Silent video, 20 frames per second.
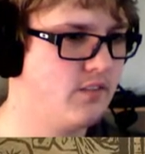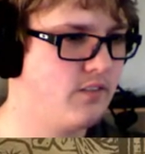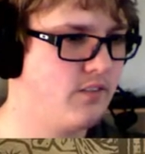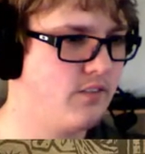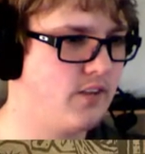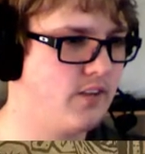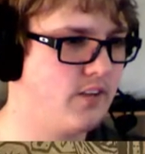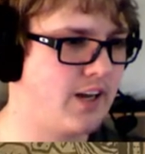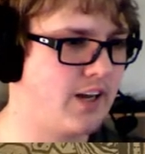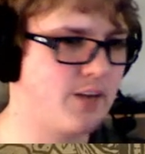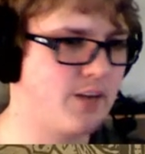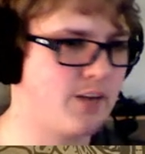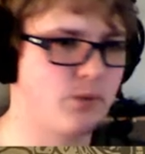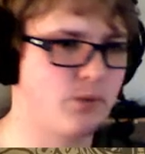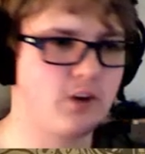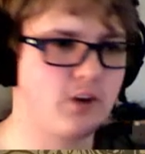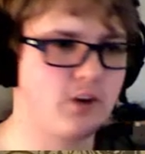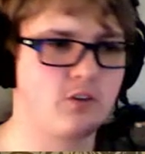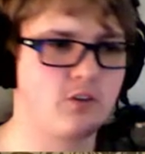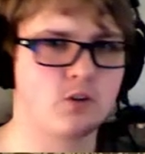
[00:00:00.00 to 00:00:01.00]
I got
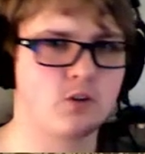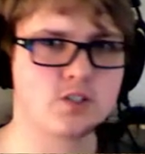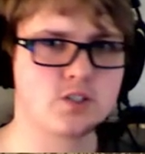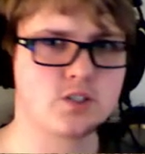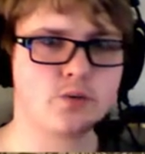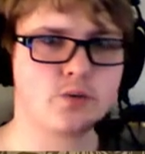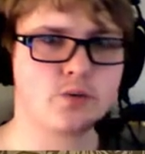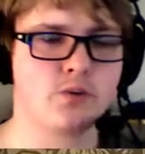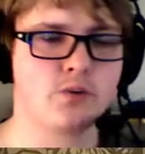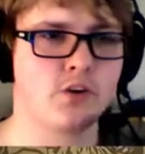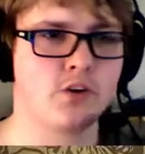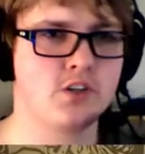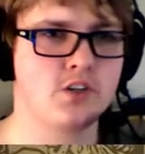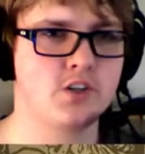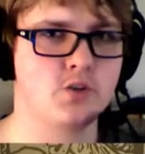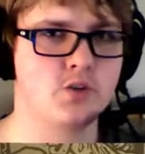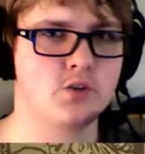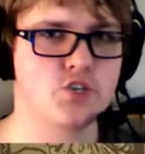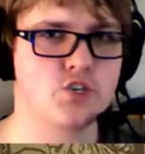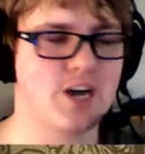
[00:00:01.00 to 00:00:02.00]
plenty of gold, so if we run
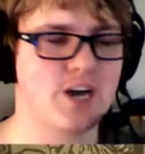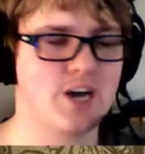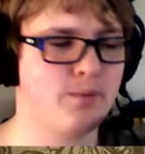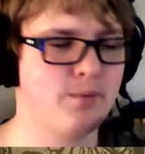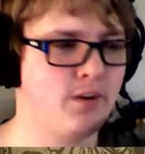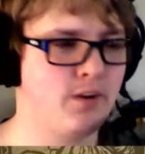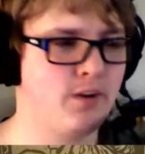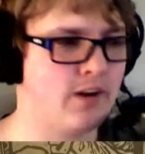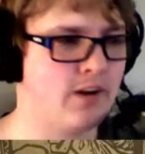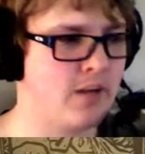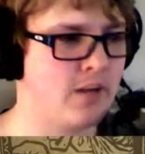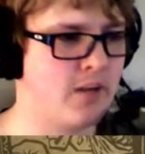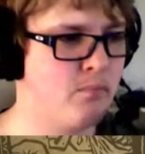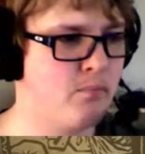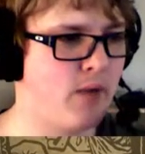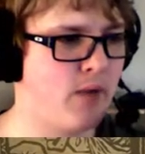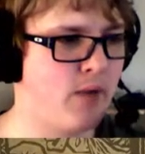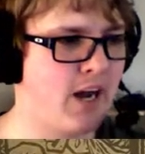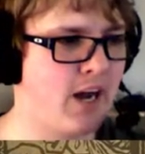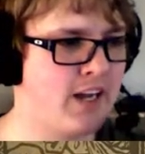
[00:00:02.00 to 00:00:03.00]
into a shop later, I can
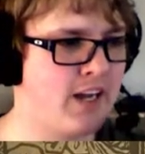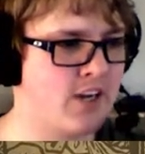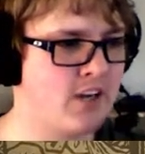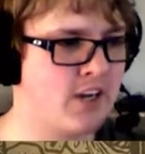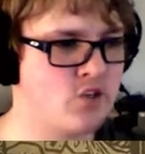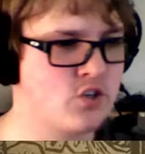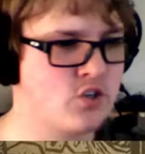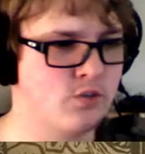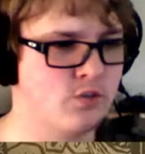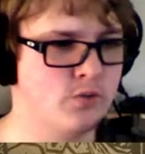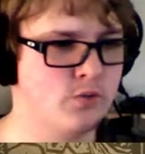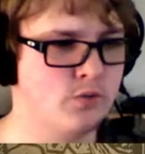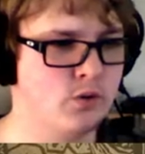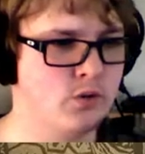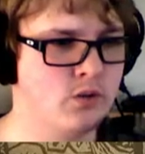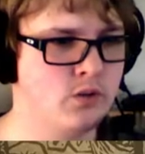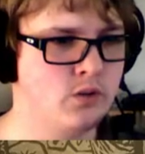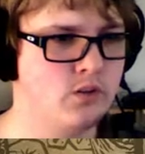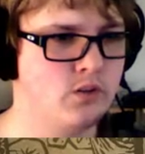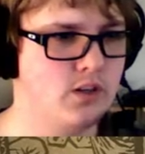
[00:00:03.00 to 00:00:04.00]
buy extra
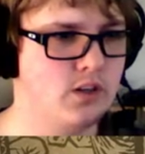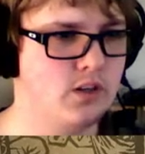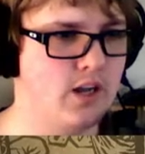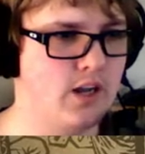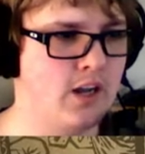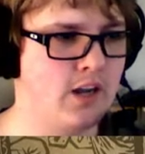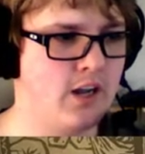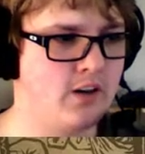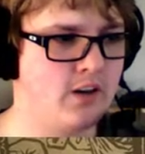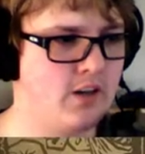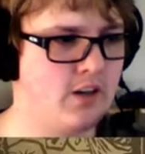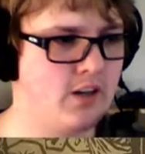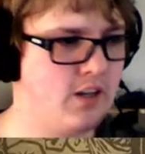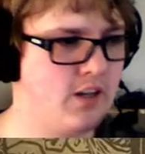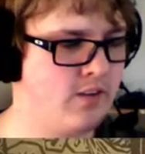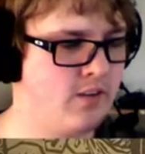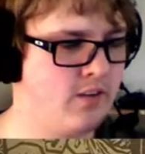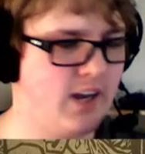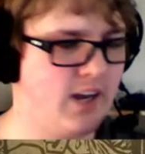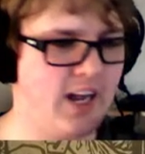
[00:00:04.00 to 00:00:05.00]
food. And
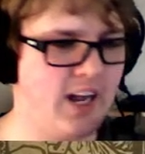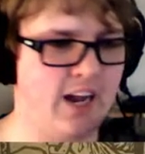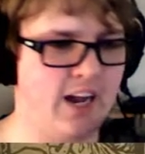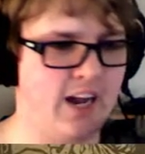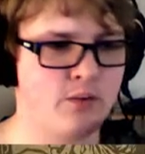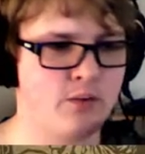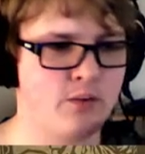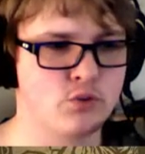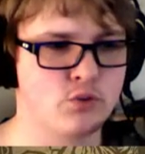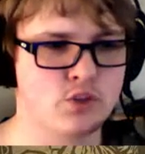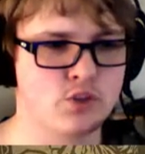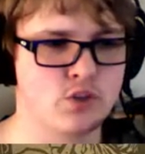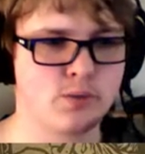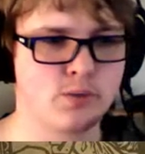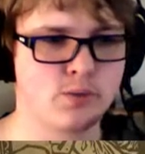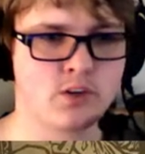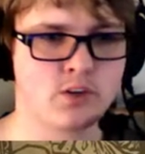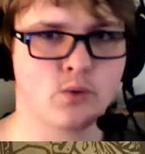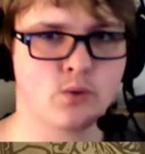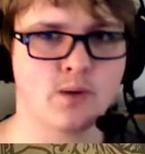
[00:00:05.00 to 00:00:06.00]
even at half, we'll still be
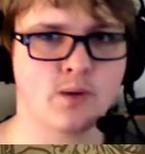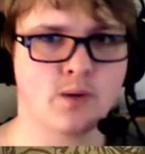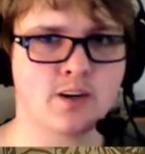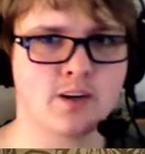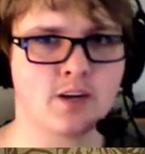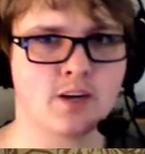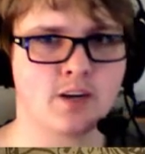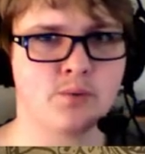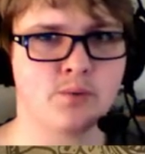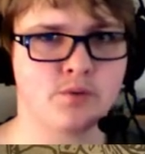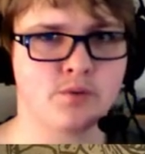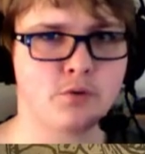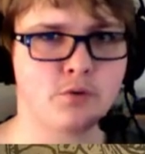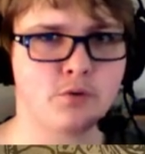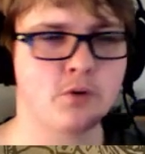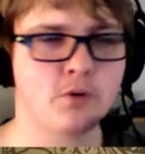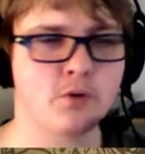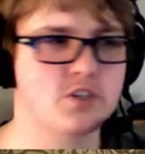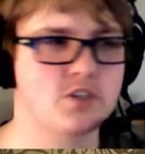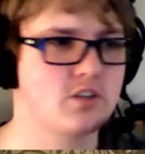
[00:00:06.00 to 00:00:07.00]
able to run a couple of
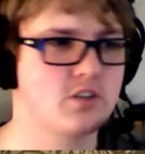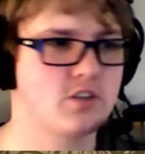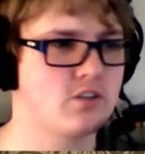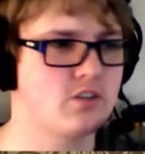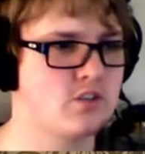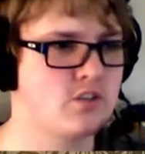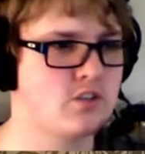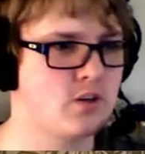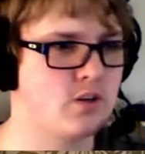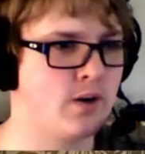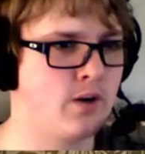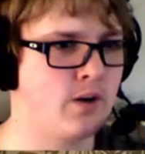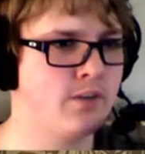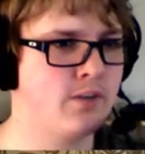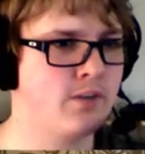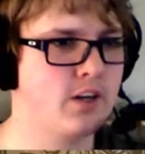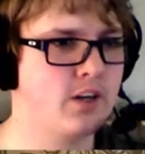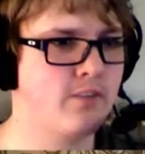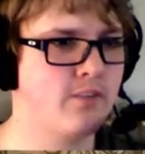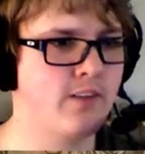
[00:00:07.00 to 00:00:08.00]
floors. So I'm going to
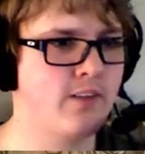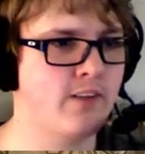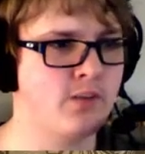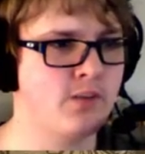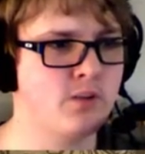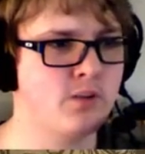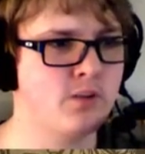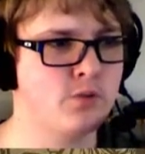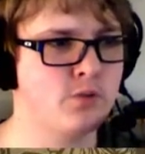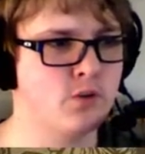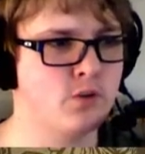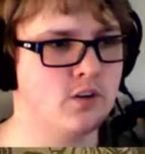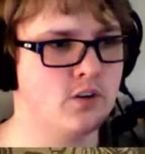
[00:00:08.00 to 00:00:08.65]
give him half my food.